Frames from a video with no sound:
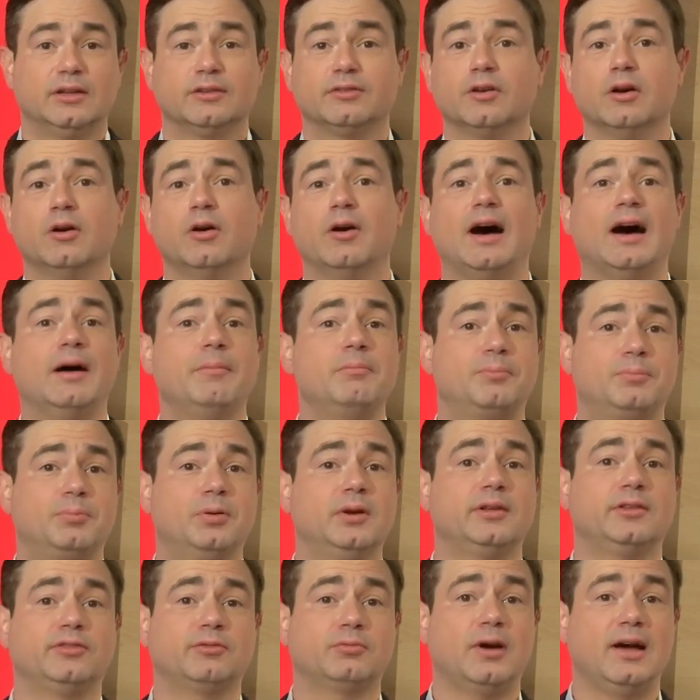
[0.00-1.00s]
So I'm
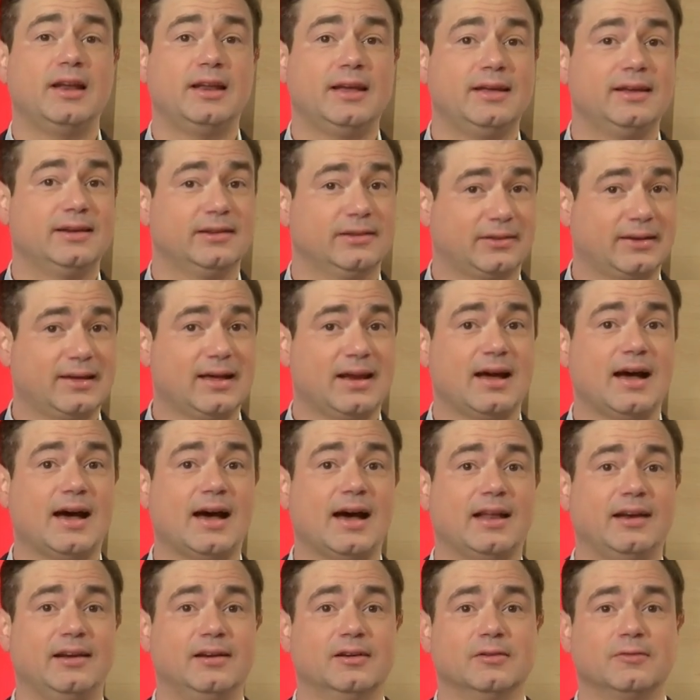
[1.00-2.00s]
pretty sweaty and it's kind of
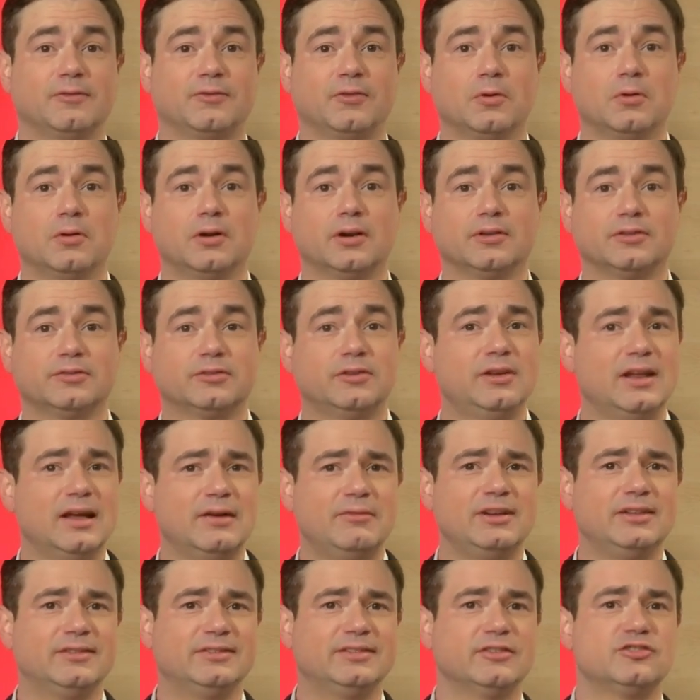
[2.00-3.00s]
hot here in Florida. So do you
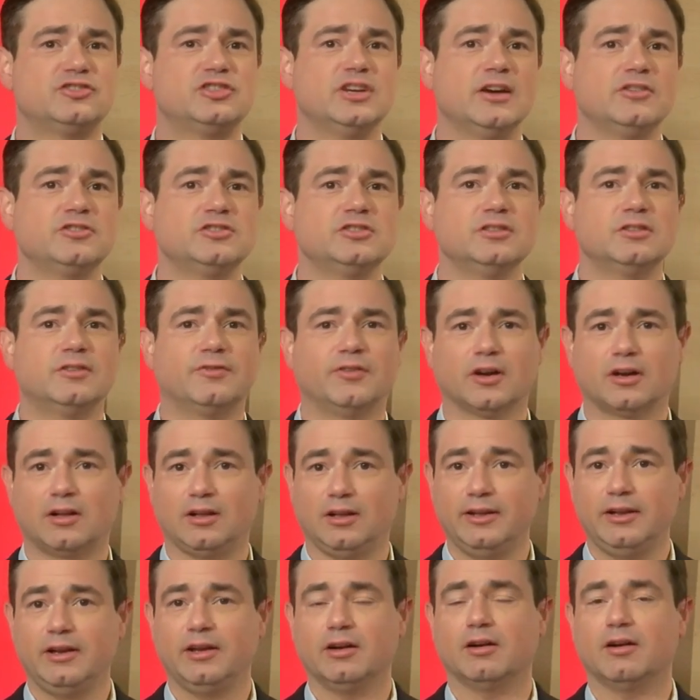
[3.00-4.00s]
have any suggestions for
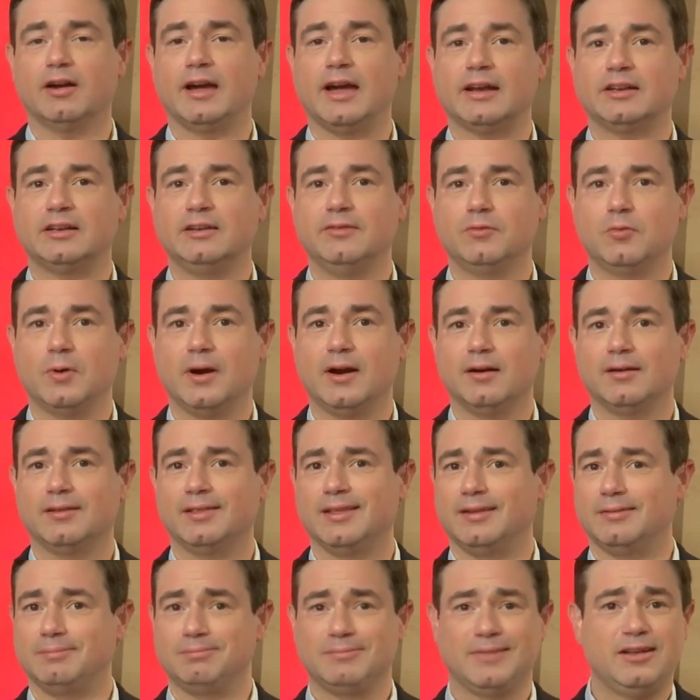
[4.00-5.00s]
cleaning our activewear
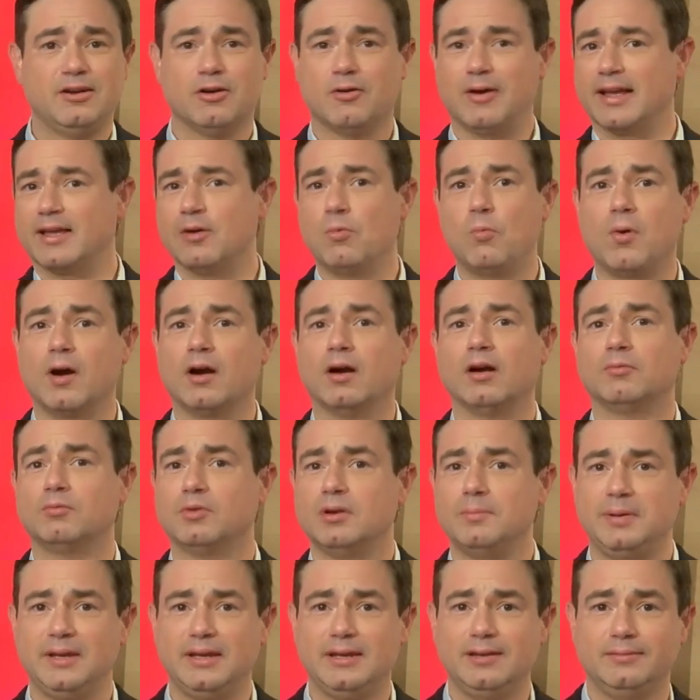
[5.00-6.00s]
that, I can wear on
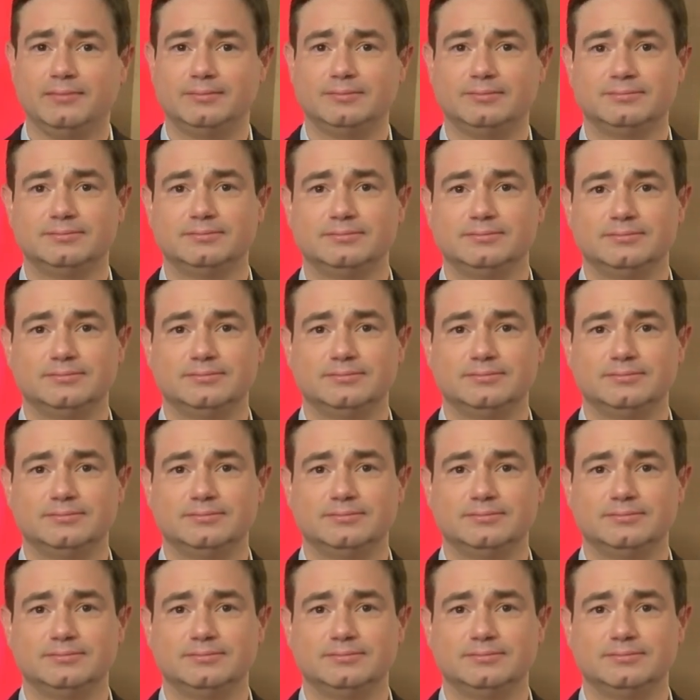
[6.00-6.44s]
repeat?